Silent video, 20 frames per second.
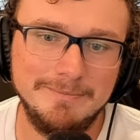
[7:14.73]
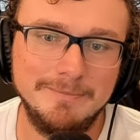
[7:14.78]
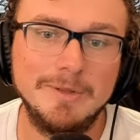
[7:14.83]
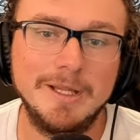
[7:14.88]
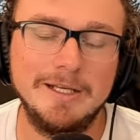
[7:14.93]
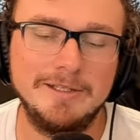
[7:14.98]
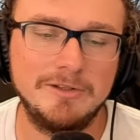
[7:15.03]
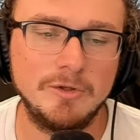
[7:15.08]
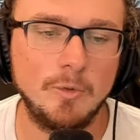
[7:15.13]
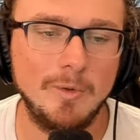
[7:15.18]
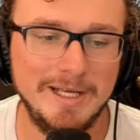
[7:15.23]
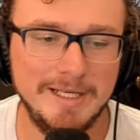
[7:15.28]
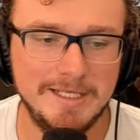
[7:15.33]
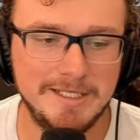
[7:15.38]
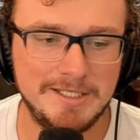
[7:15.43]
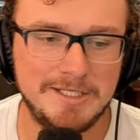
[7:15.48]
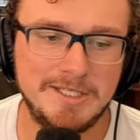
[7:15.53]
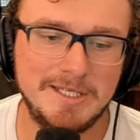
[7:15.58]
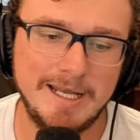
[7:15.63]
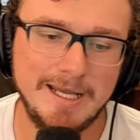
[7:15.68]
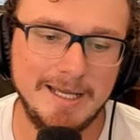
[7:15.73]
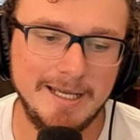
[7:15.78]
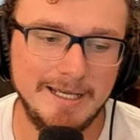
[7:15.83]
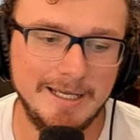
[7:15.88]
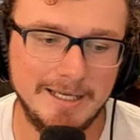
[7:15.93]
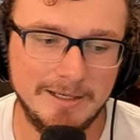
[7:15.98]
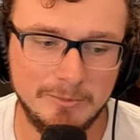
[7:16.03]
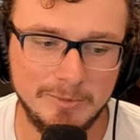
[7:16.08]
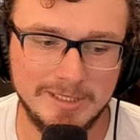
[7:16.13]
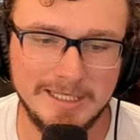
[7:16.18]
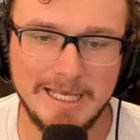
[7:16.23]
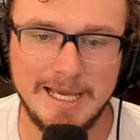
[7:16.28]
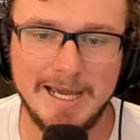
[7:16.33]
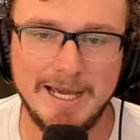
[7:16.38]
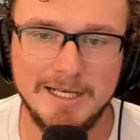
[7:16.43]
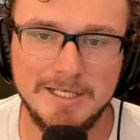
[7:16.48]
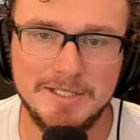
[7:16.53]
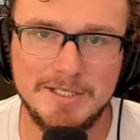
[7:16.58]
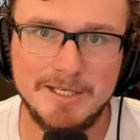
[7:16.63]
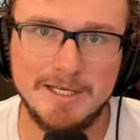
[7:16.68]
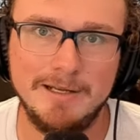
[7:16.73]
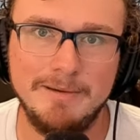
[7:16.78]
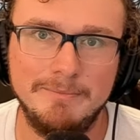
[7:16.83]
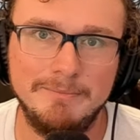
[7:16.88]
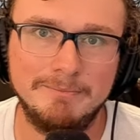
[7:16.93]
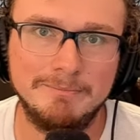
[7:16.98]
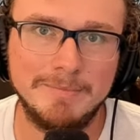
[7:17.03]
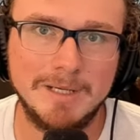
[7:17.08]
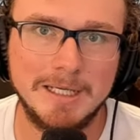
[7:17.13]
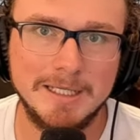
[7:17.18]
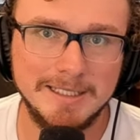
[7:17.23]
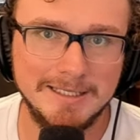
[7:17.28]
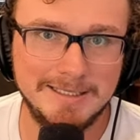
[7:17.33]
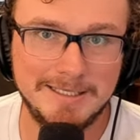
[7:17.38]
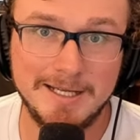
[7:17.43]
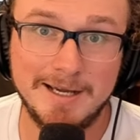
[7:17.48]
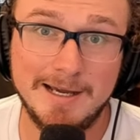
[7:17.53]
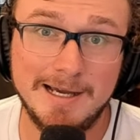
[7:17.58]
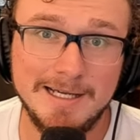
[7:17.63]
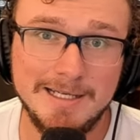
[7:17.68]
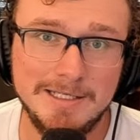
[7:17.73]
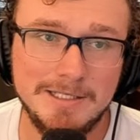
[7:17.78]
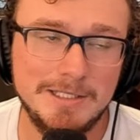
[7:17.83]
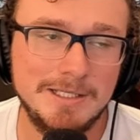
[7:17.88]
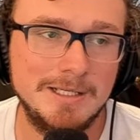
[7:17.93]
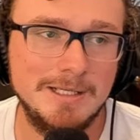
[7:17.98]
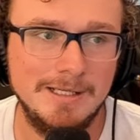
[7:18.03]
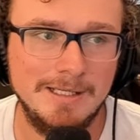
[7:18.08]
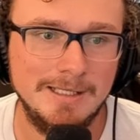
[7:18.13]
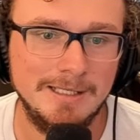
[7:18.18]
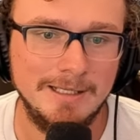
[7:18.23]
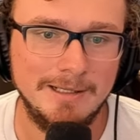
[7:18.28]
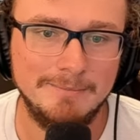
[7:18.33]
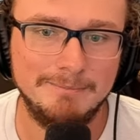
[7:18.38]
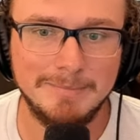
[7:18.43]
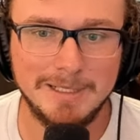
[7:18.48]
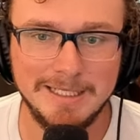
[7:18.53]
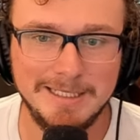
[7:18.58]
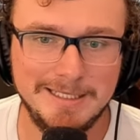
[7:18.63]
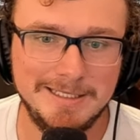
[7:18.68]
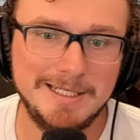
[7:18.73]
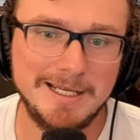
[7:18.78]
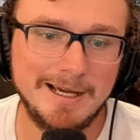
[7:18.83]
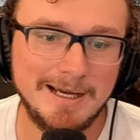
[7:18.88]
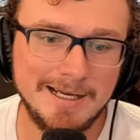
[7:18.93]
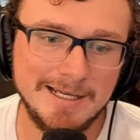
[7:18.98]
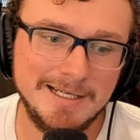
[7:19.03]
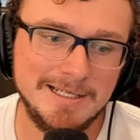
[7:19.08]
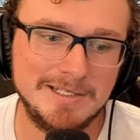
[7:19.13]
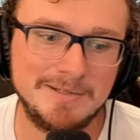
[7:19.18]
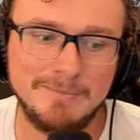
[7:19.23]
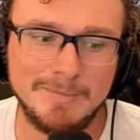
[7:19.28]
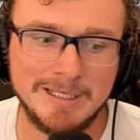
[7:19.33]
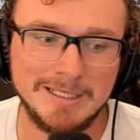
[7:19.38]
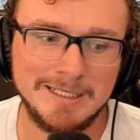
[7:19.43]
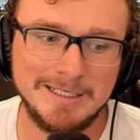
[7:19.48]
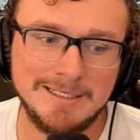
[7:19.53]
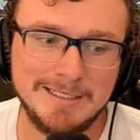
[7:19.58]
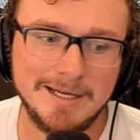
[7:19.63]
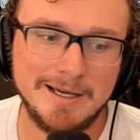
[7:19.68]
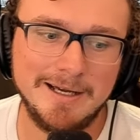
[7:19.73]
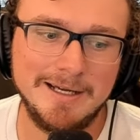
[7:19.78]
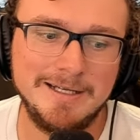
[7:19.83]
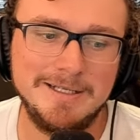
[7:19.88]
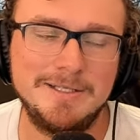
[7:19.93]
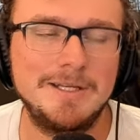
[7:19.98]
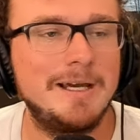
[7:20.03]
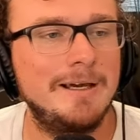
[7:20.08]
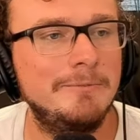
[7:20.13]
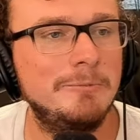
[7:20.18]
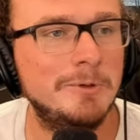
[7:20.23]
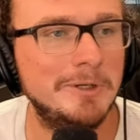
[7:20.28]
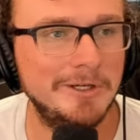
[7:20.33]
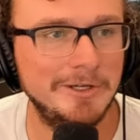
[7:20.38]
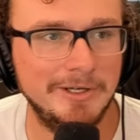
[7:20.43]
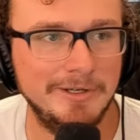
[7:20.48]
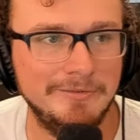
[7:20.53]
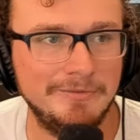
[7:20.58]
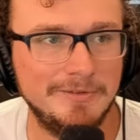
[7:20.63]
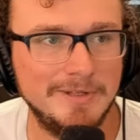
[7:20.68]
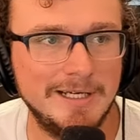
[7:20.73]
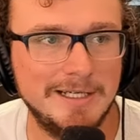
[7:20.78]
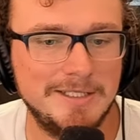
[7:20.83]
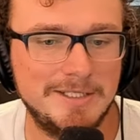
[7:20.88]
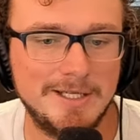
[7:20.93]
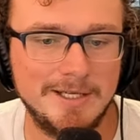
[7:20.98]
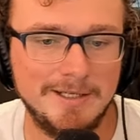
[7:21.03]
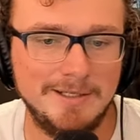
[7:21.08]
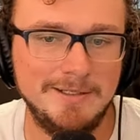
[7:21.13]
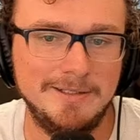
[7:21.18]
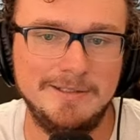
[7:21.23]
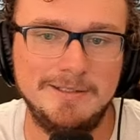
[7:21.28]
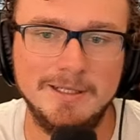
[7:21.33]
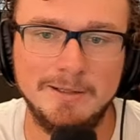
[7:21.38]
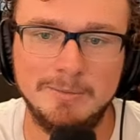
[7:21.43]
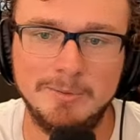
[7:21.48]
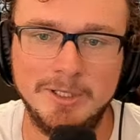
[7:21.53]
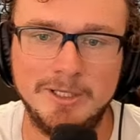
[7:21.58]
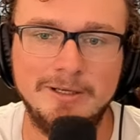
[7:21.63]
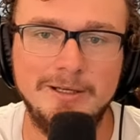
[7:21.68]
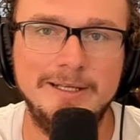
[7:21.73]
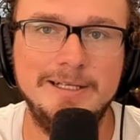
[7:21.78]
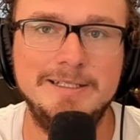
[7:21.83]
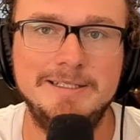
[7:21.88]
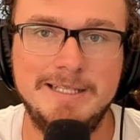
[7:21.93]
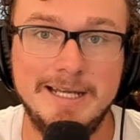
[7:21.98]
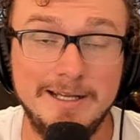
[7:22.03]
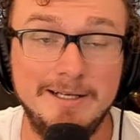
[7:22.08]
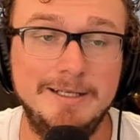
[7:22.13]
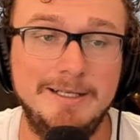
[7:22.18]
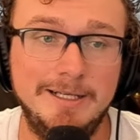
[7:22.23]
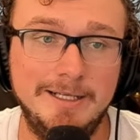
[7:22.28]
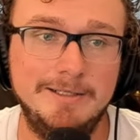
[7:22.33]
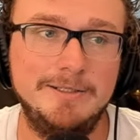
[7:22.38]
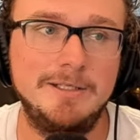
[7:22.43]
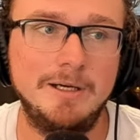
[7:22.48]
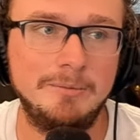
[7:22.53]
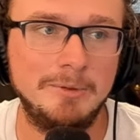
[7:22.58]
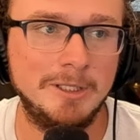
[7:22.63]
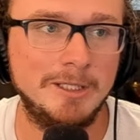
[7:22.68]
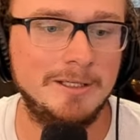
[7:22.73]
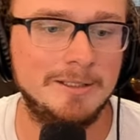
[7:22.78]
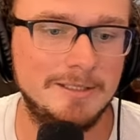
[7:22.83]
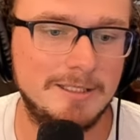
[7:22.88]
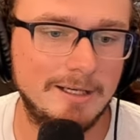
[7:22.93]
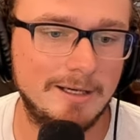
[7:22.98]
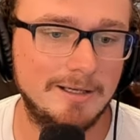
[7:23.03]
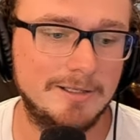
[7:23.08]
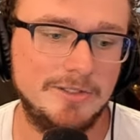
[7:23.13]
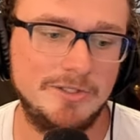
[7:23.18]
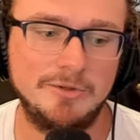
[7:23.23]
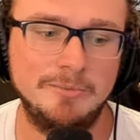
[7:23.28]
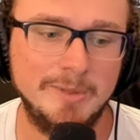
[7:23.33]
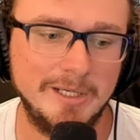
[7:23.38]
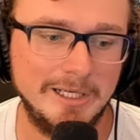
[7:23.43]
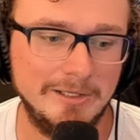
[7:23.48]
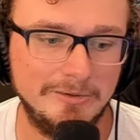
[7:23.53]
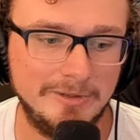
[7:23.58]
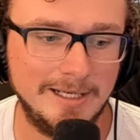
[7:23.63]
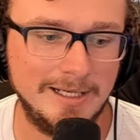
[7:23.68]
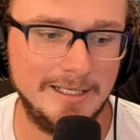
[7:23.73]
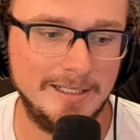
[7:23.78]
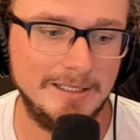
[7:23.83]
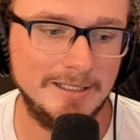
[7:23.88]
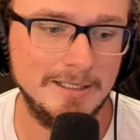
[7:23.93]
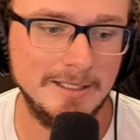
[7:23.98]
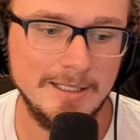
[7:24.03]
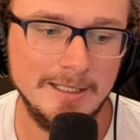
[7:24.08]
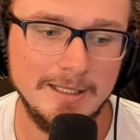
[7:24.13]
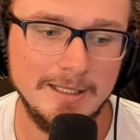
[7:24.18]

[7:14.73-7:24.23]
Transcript: Like the way he's saying it with the accent, monetize, money ties, monetize. I wonder if that's a double intended double entendre by Ren.